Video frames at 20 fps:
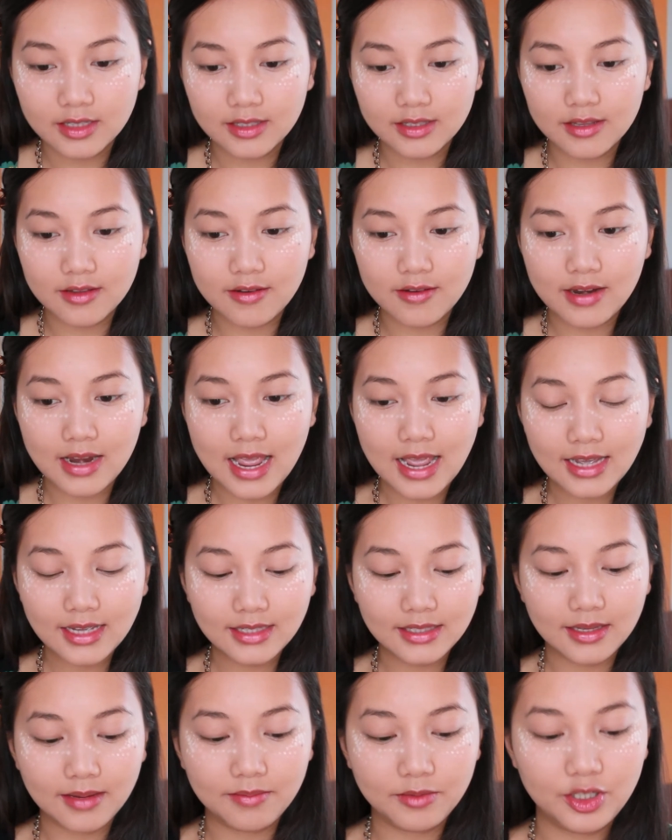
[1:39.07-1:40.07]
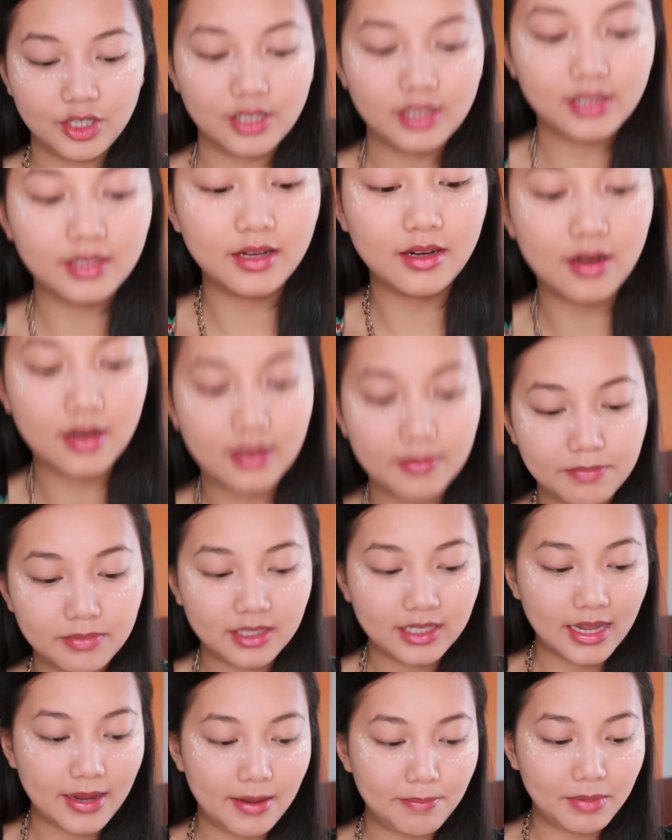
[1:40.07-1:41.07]
So next, I'm just gonna
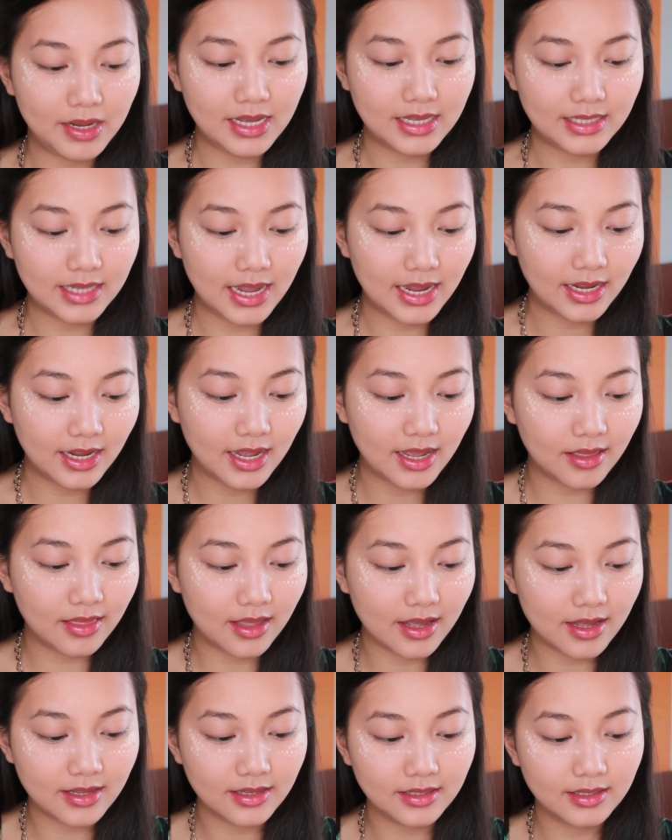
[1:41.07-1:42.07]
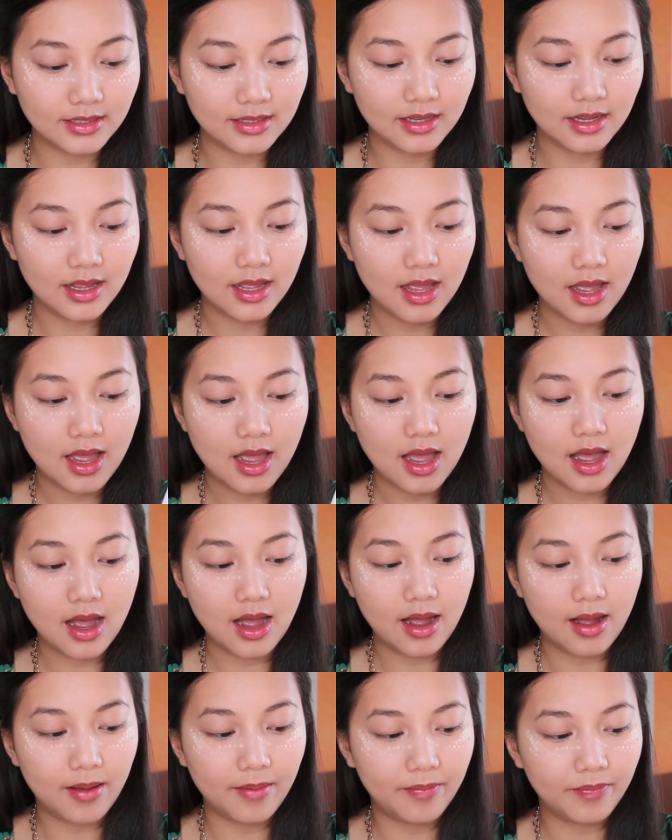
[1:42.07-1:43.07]
be taking this
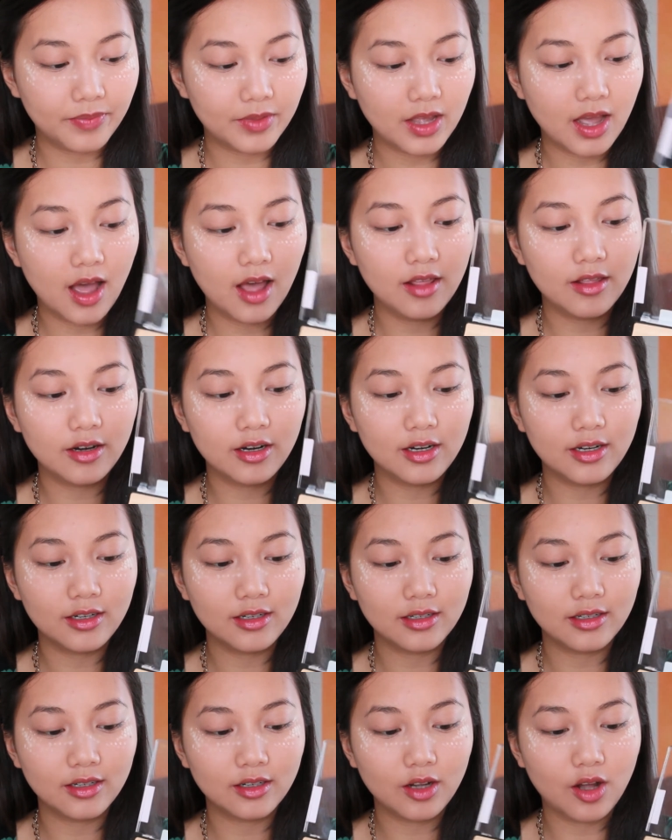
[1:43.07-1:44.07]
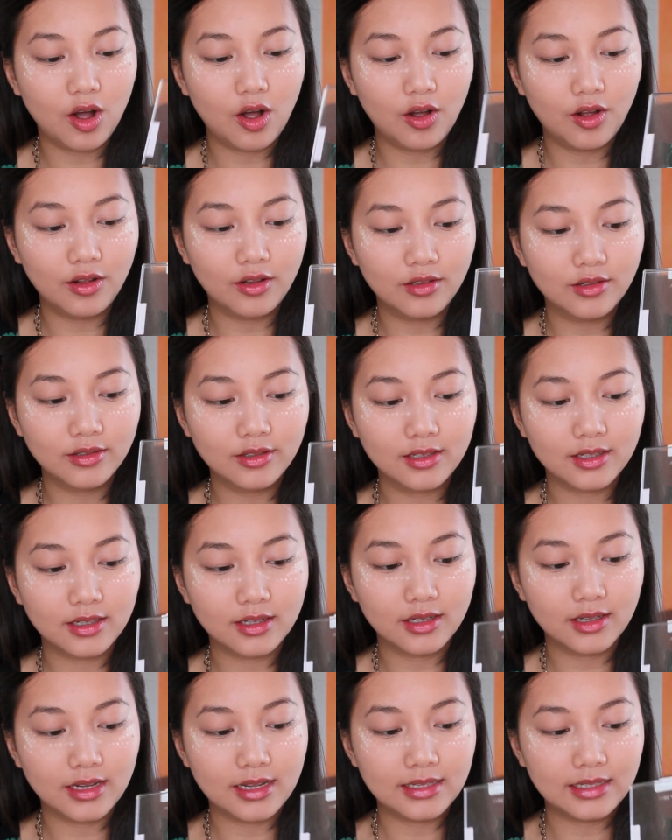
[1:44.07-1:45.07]
color called,
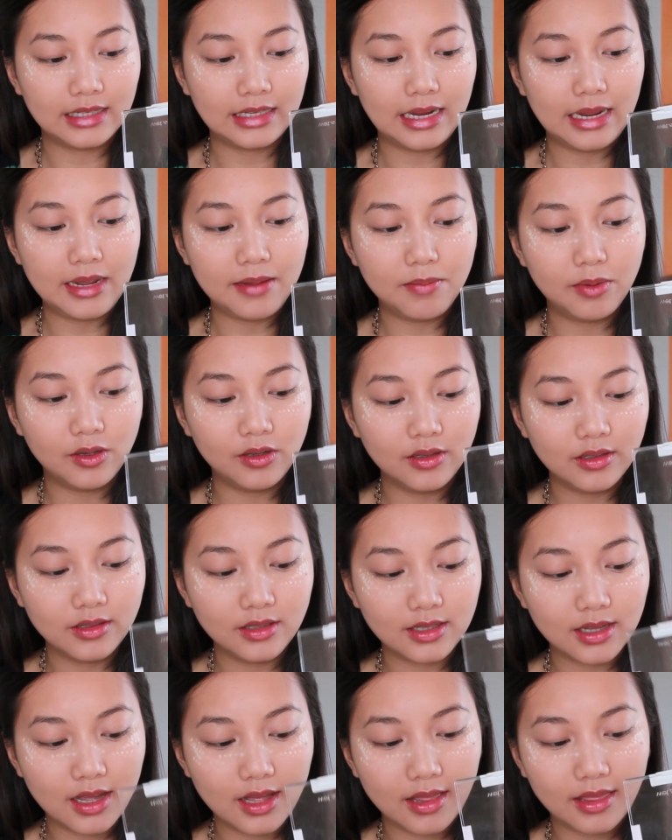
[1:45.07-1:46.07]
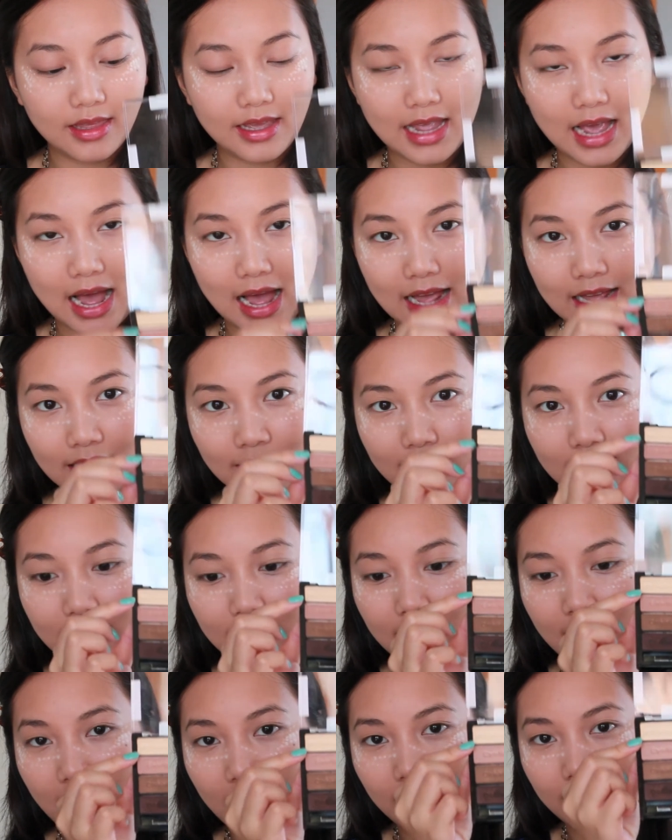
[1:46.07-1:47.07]
is labeled the eyelid
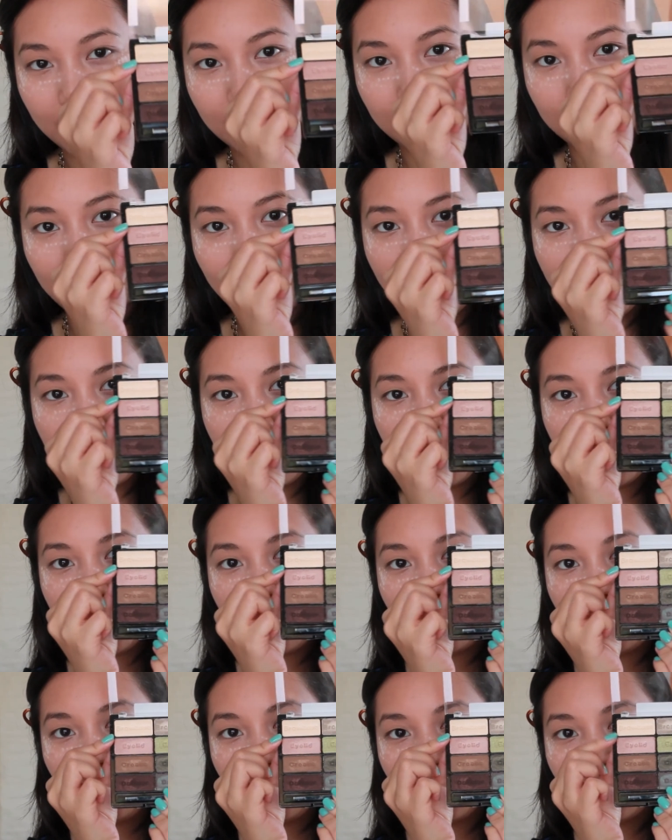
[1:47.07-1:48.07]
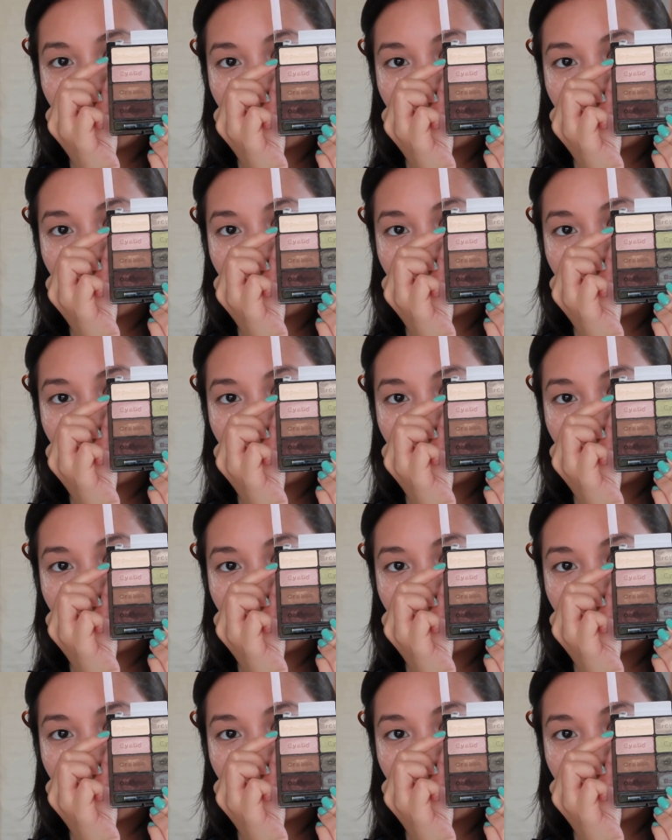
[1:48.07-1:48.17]
color right here.